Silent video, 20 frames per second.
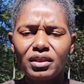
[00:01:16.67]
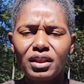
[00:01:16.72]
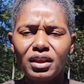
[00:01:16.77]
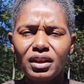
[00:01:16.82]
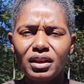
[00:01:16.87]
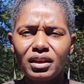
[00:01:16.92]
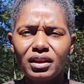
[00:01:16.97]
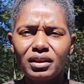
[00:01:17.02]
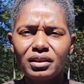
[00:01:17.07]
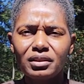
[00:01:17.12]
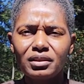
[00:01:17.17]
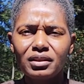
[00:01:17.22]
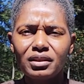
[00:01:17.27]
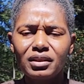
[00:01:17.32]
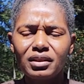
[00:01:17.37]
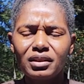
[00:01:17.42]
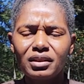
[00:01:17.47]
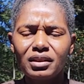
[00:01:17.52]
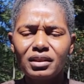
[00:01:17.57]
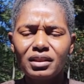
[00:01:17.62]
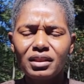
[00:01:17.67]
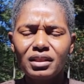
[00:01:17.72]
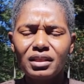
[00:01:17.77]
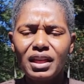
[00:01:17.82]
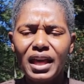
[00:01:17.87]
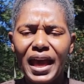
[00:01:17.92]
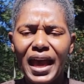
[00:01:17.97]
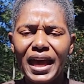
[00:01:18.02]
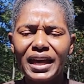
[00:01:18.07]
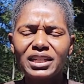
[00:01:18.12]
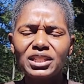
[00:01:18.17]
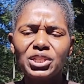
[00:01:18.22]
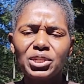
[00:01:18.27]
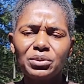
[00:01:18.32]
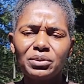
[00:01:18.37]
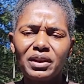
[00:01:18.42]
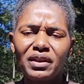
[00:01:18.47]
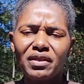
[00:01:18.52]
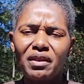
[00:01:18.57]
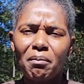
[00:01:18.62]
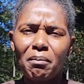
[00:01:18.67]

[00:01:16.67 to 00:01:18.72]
the attitude and the